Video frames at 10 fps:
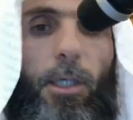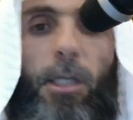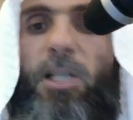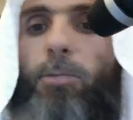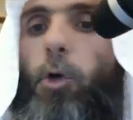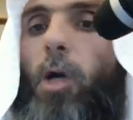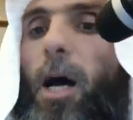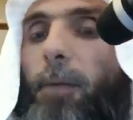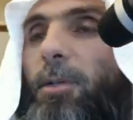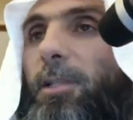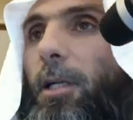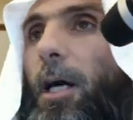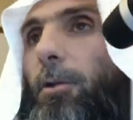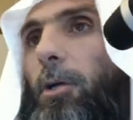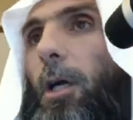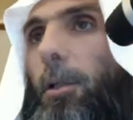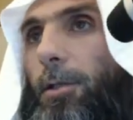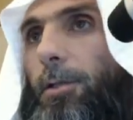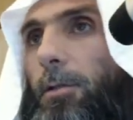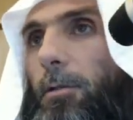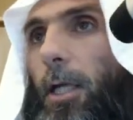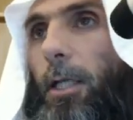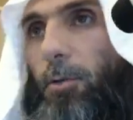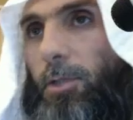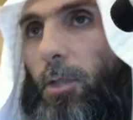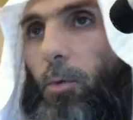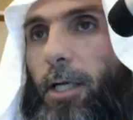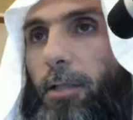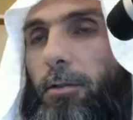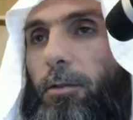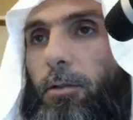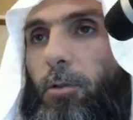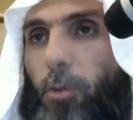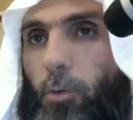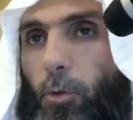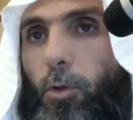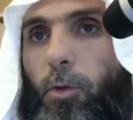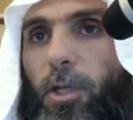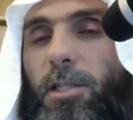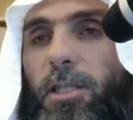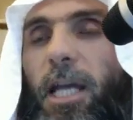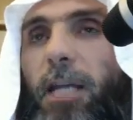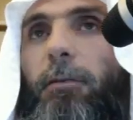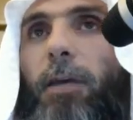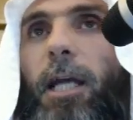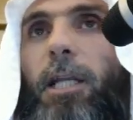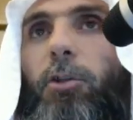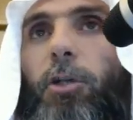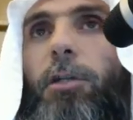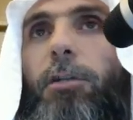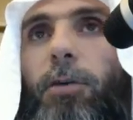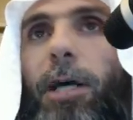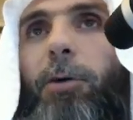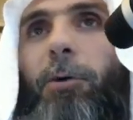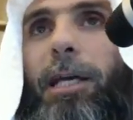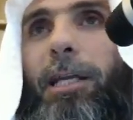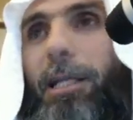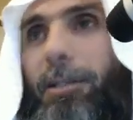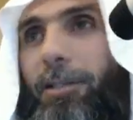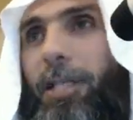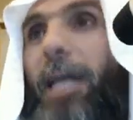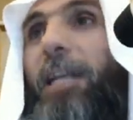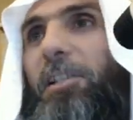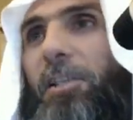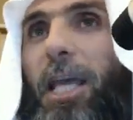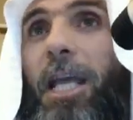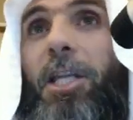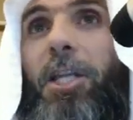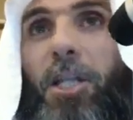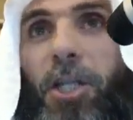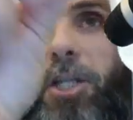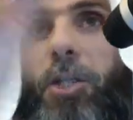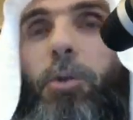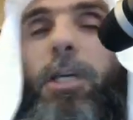it is more obvious than other colors. And you see white, you can see any dirt right away in it. Any stain, you